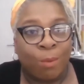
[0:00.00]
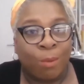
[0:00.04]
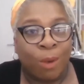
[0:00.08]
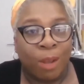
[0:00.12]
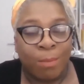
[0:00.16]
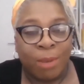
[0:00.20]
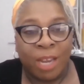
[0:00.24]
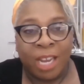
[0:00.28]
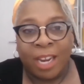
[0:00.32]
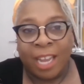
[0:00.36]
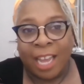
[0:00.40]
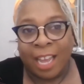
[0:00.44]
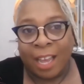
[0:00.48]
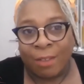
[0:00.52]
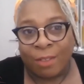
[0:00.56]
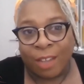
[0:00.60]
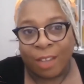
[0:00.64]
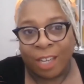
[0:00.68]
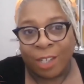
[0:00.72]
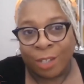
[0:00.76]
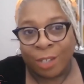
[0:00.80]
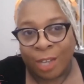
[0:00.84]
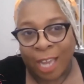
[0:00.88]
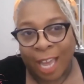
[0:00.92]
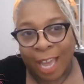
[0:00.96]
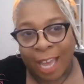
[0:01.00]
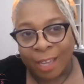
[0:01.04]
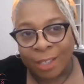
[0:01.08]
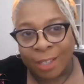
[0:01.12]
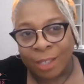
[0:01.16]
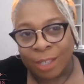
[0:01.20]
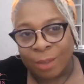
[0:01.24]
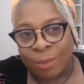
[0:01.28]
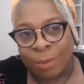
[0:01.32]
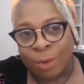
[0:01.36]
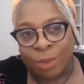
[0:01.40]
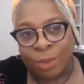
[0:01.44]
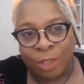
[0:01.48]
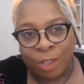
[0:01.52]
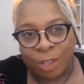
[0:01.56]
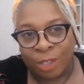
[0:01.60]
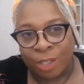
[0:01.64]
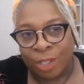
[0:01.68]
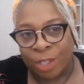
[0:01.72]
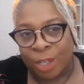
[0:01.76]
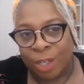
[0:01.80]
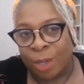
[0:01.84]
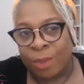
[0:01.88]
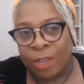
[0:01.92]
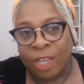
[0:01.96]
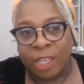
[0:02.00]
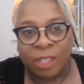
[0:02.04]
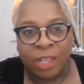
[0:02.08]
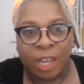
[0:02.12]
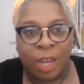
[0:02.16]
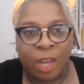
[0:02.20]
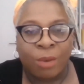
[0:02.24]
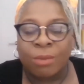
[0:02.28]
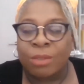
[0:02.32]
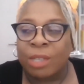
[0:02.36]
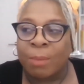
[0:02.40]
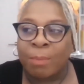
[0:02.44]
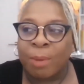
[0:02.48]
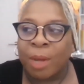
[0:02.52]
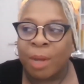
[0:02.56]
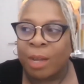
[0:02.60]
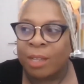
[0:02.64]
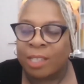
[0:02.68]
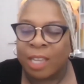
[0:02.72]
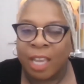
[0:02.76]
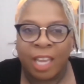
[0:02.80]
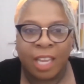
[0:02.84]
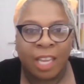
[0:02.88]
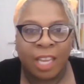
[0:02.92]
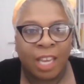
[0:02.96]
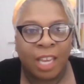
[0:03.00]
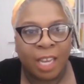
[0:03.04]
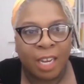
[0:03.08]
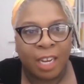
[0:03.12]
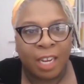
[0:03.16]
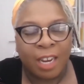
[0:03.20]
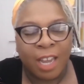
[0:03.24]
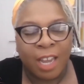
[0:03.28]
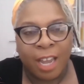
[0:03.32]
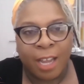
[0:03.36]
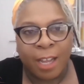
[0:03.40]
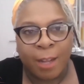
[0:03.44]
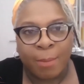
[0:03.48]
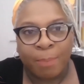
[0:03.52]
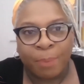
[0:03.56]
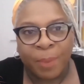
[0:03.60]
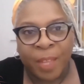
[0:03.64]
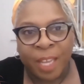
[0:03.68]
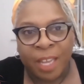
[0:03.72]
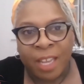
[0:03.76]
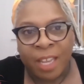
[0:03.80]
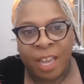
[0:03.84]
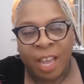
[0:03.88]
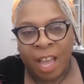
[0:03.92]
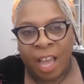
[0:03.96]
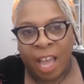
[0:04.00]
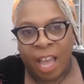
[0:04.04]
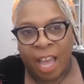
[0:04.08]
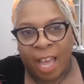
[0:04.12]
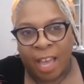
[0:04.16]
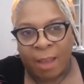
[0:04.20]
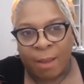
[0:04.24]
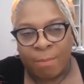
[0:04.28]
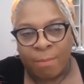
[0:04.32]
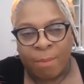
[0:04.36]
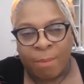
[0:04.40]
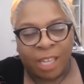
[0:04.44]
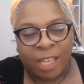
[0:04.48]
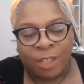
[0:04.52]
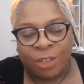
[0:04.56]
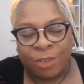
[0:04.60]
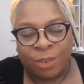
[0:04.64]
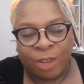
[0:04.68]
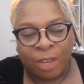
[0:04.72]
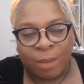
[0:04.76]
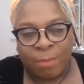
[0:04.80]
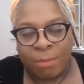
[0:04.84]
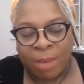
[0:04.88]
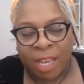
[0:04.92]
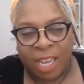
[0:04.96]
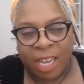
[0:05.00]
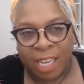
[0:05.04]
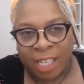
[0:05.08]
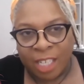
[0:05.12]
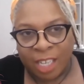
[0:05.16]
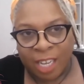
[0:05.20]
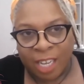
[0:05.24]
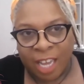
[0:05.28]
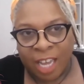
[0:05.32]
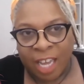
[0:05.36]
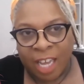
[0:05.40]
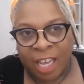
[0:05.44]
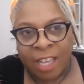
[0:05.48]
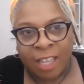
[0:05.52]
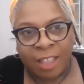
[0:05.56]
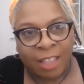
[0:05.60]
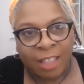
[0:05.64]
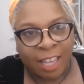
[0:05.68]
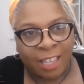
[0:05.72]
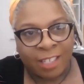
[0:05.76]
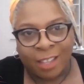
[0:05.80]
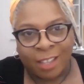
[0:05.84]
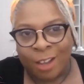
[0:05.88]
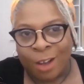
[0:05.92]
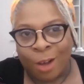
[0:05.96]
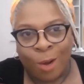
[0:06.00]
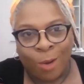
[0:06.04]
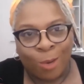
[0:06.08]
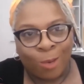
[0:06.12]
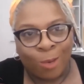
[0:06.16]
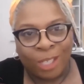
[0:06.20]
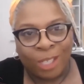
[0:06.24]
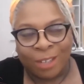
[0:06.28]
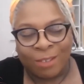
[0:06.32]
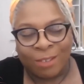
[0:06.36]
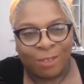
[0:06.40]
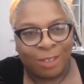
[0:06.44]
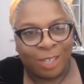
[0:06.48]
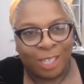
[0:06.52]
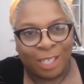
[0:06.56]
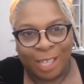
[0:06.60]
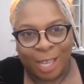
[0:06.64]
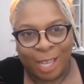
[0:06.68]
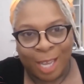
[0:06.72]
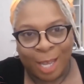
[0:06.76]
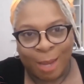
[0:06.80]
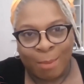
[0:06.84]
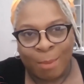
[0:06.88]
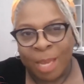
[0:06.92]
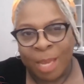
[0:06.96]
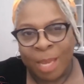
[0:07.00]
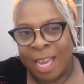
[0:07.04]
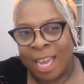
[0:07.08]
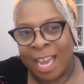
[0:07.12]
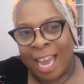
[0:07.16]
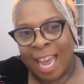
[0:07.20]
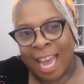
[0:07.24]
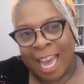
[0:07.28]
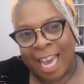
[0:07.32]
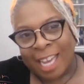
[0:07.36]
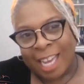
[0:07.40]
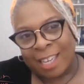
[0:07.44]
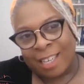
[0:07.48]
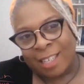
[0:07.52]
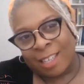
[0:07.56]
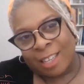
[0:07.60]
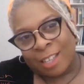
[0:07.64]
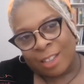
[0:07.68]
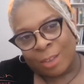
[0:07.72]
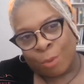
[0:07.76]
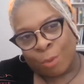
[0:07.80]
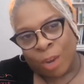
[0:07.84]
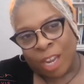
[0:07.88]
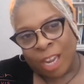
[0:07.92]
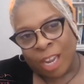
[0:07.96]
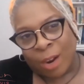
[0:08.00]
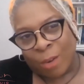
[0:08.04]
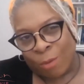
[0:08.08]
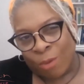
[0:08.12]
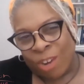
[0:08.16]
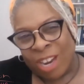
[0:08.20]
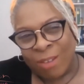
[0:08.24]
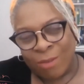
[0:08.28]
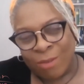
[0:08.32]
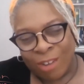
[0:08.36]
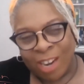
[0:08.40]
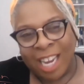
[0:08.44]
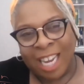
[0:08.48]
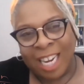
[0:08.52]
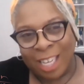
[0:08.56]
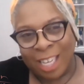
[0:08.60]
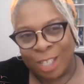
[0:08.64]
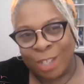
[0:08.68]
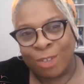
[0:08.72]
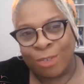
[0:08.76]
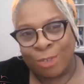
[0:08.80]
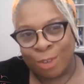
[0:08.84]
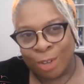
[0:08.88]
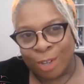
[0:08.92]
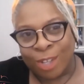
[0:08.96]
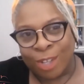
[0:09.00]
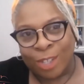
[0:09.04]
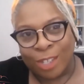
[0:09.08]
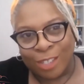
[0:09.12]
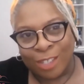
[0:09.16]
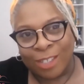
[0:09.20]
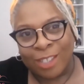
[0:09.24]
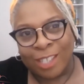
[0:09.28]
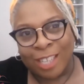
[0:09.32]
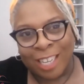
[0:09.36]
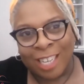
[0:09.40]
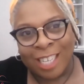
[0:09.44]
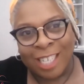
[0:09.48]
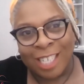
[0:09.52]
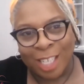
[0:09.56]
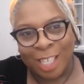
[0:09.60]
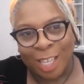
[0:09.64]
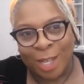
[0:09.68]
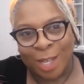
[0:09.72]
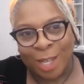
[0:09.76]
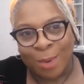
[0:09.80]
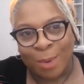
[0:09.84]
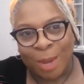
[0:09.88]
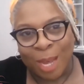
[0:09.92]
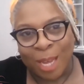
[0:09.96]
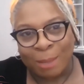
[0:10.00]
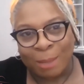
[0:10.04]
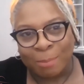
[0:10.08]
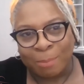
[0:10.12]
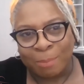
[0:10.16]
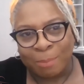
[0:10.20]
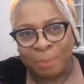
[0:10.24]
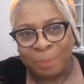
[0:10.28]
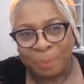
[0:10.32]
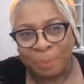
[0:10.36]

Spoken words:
women, how they should act and what do. They don't partake in mainstream media. That's a whole different tip. And we really struggled to